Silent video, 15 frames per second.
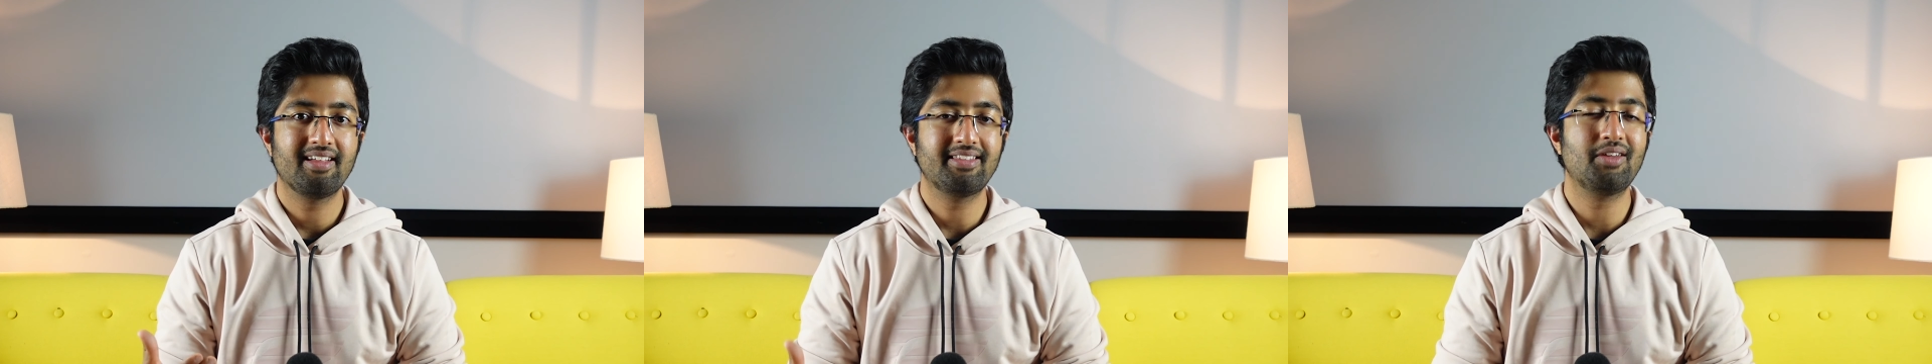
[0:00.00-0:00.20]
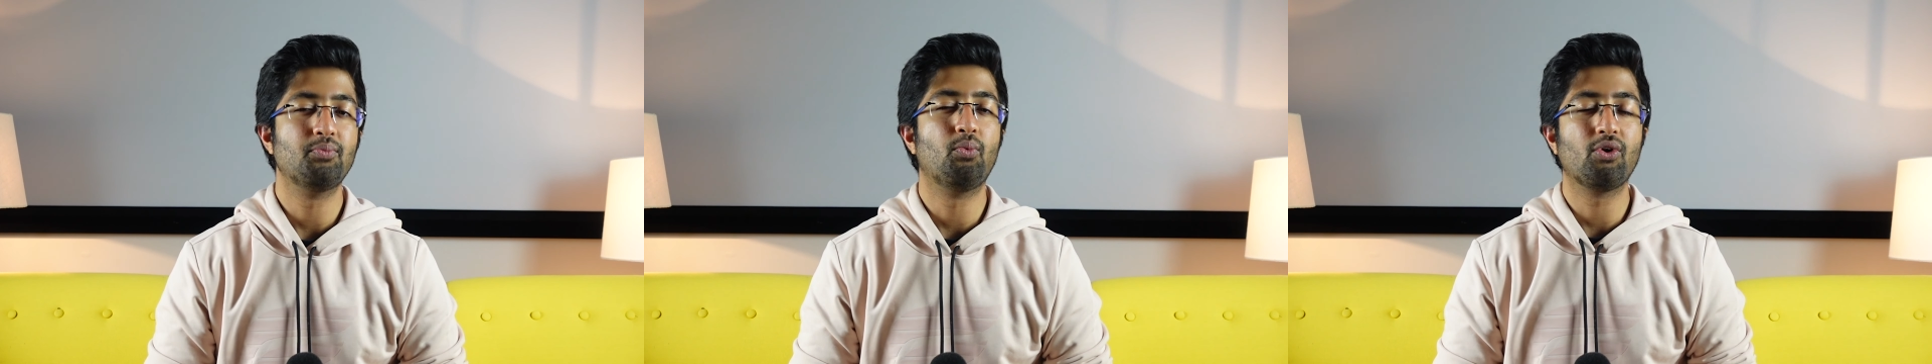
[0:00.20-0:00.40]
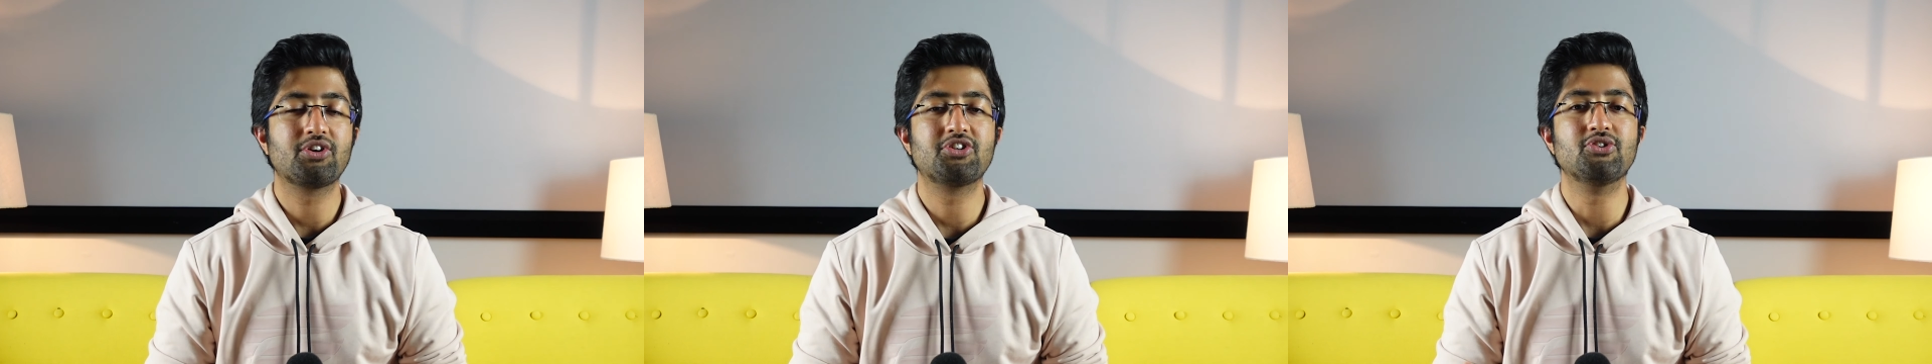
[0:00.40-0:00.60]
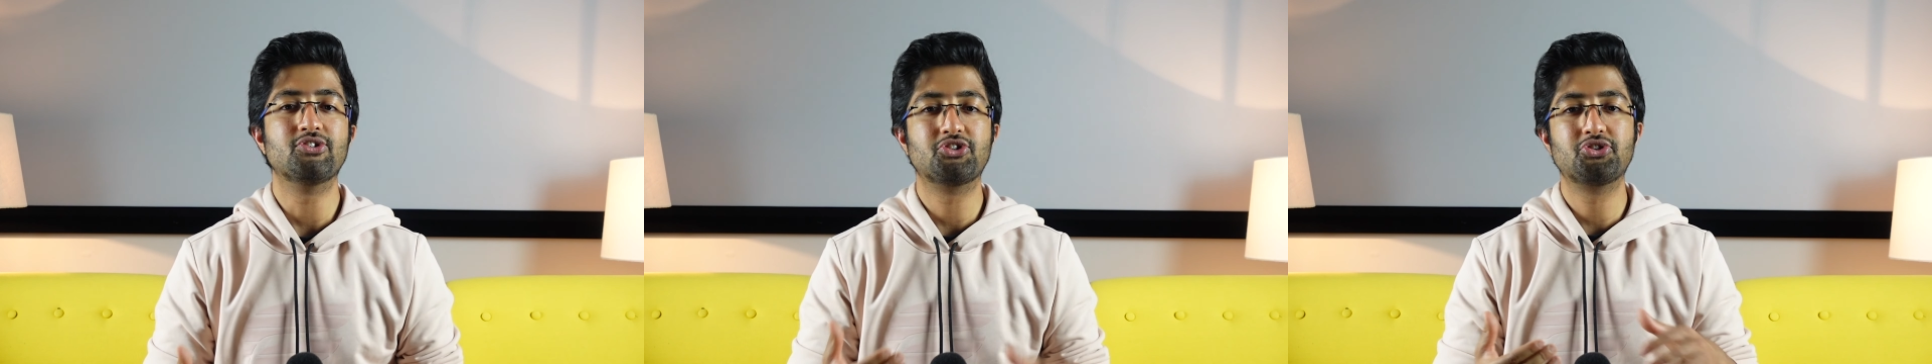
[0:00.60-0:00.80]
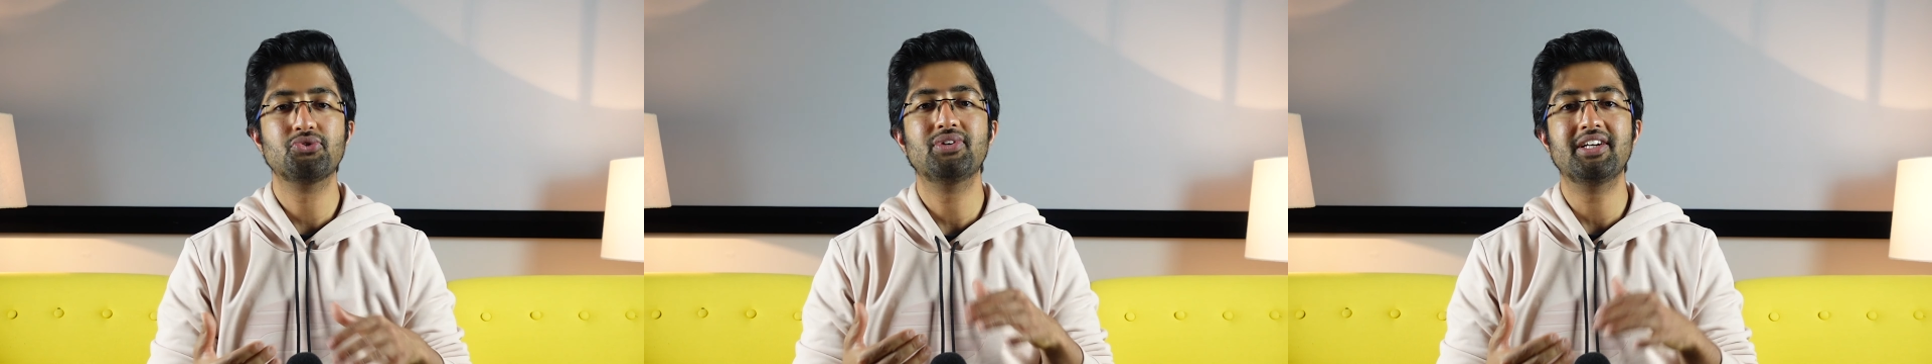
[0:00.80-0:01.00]
than what you
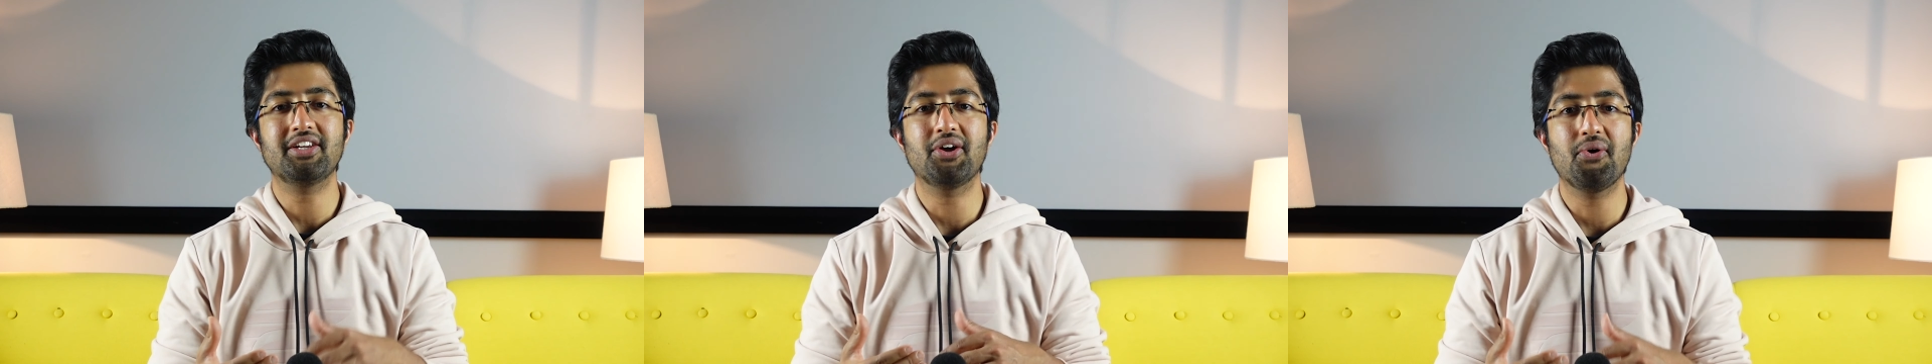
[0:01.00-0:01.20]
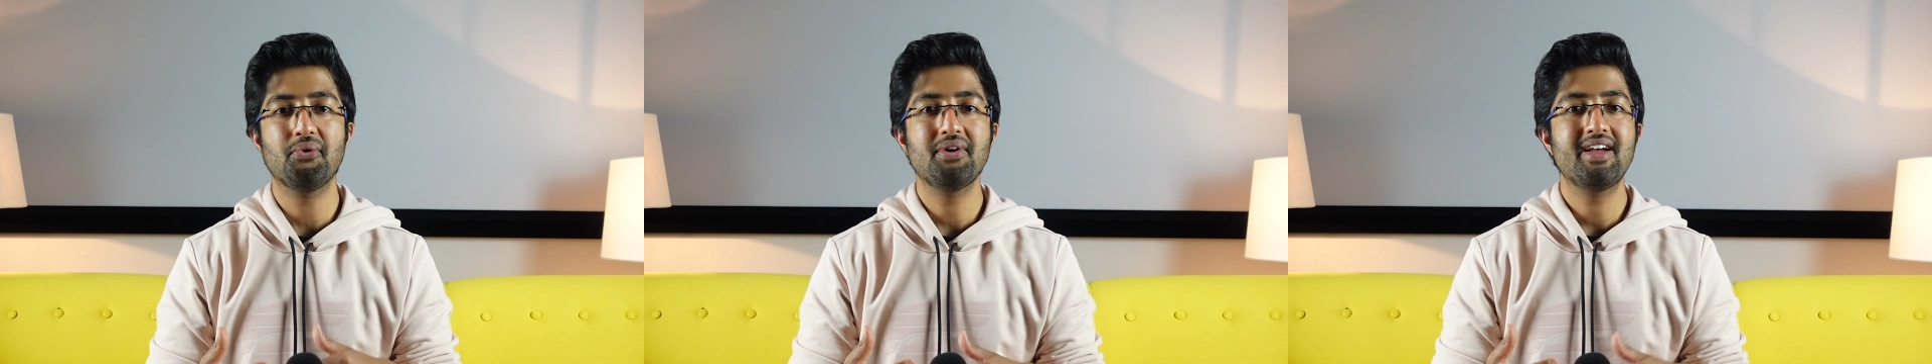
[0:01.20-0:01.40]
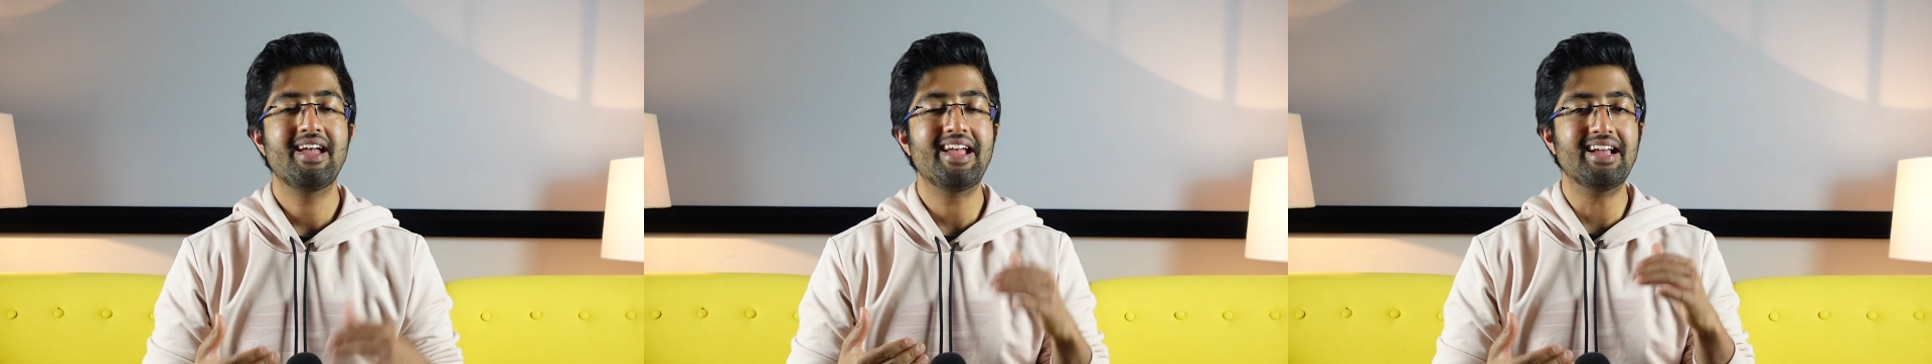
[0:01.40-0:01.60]
truly know